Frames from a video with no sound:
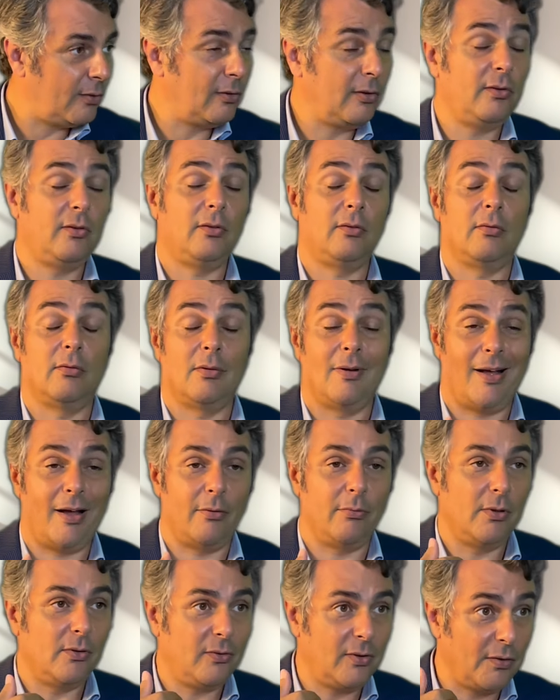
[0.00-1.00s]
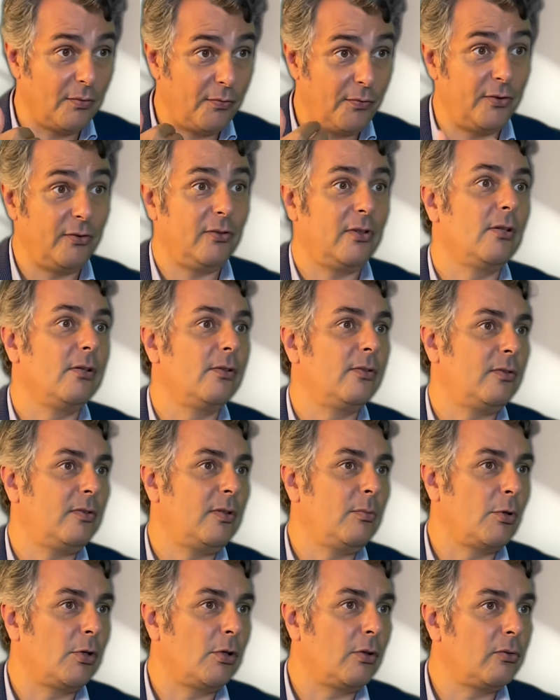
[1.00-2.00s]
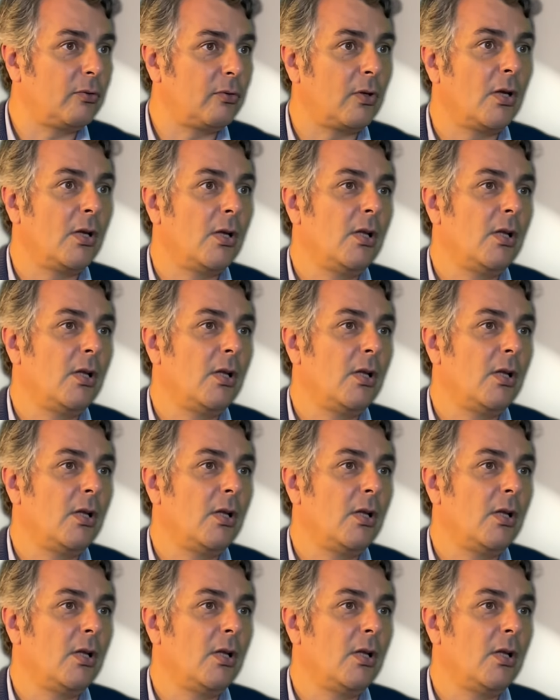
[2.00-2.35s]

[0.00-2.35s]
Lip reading: this, I will say, fiscal stimulus